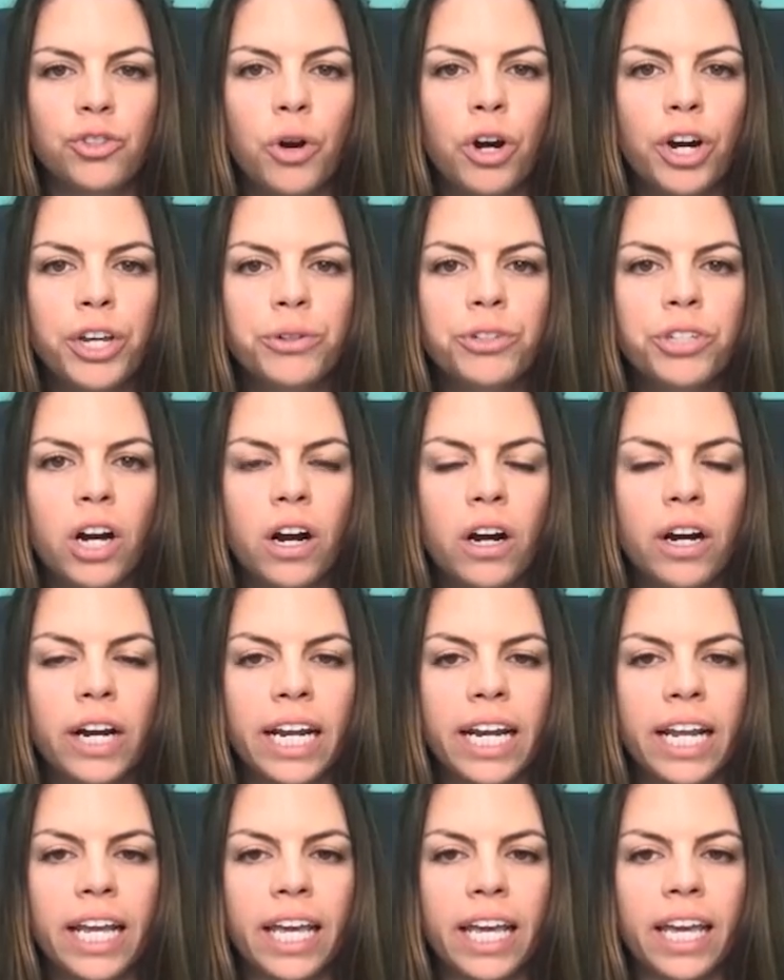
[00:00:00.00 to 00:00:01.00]
are you
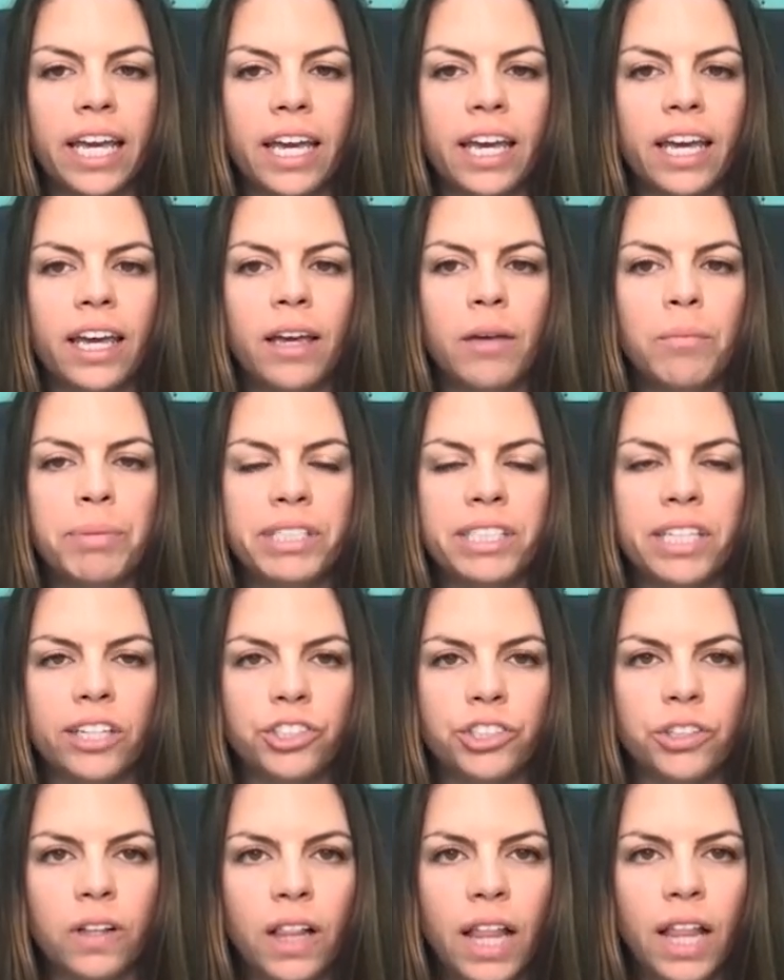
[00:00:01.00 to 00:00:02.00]
targeting
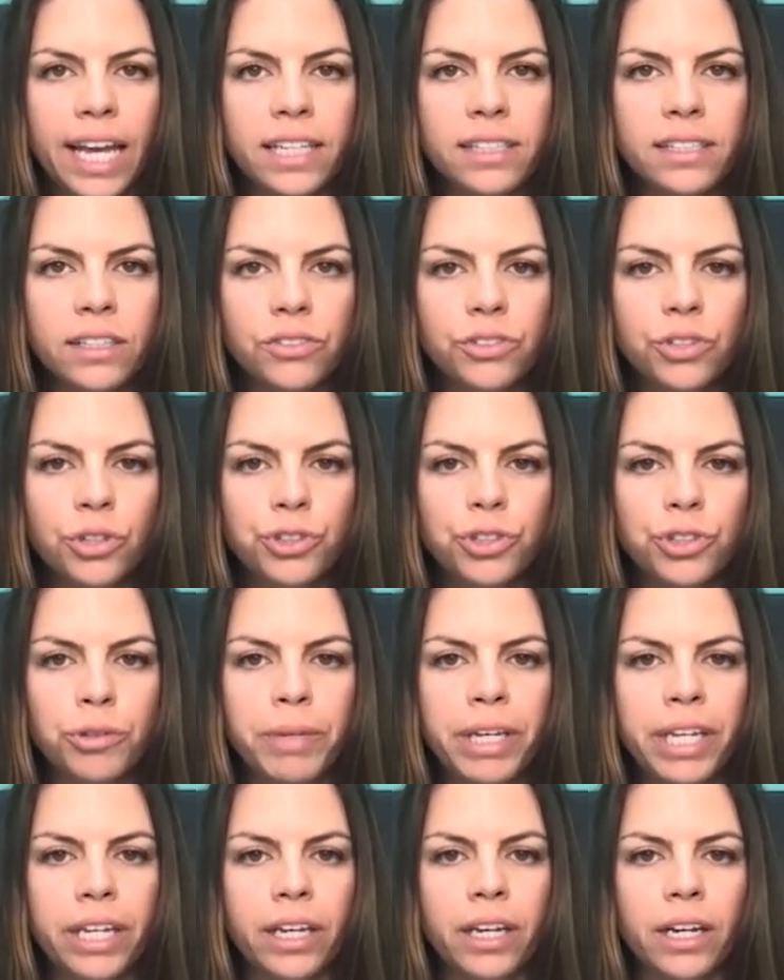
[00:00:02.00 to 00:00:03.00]
potential clients on social
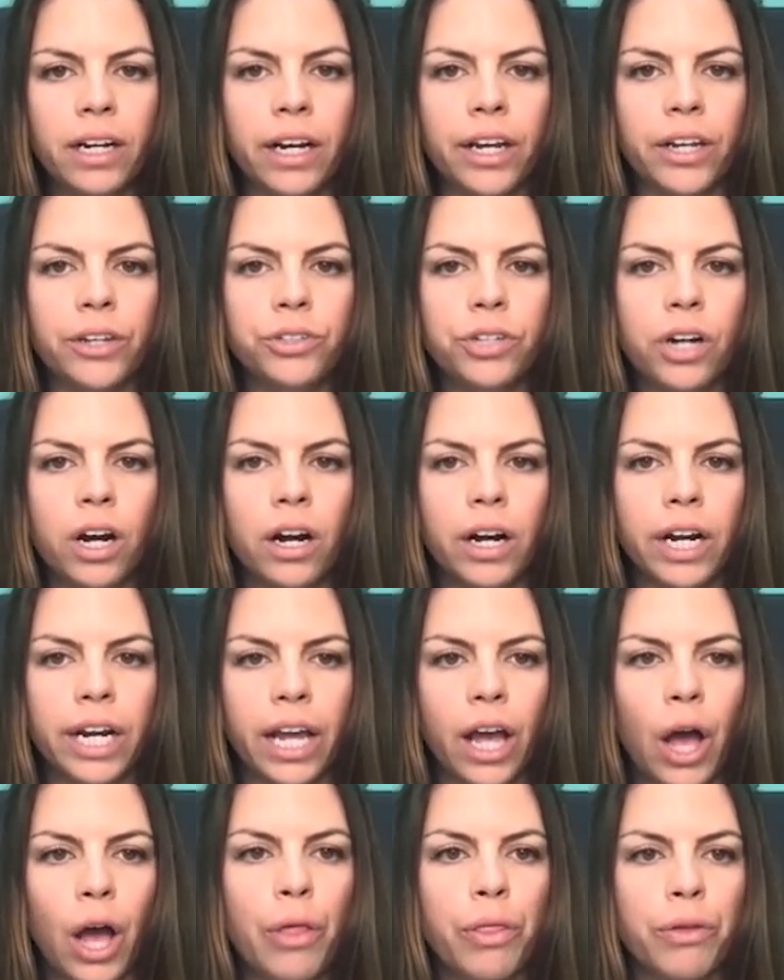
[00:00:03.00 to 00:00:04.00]
media? Are you
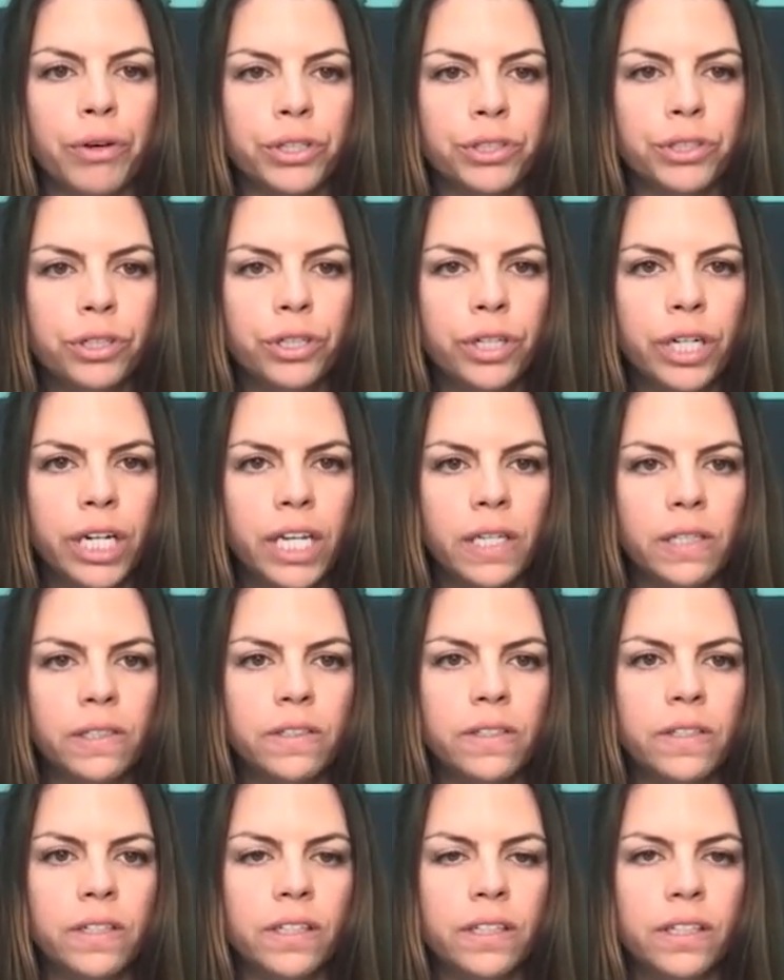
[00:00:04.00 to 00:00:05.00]
targeting other
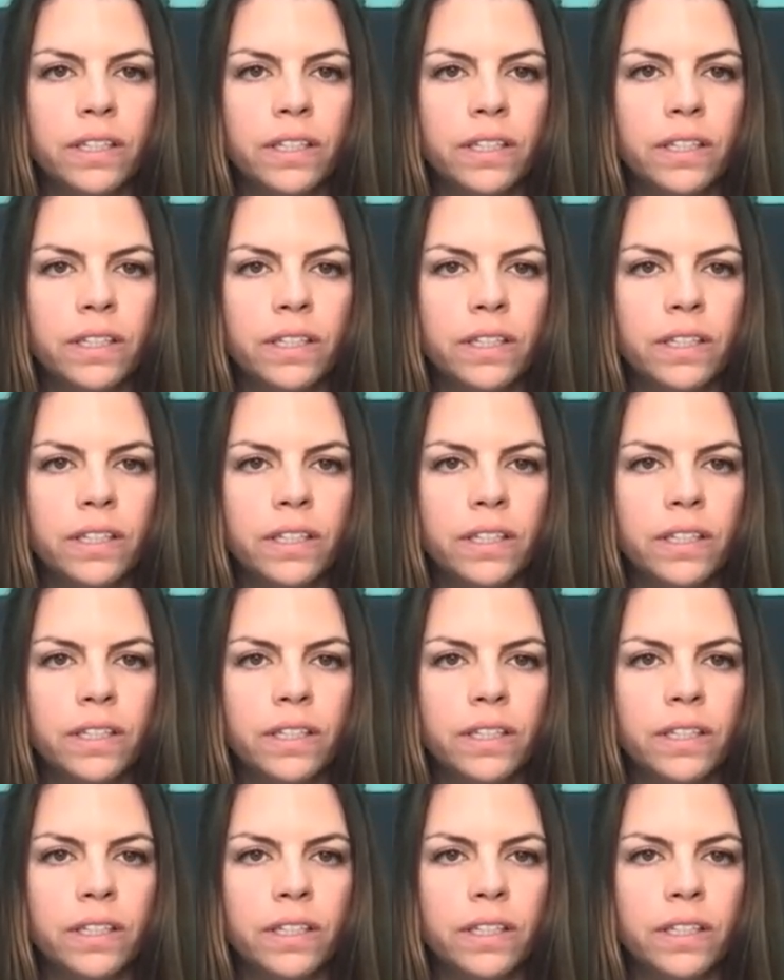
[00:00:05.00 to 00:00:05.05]
attorneys?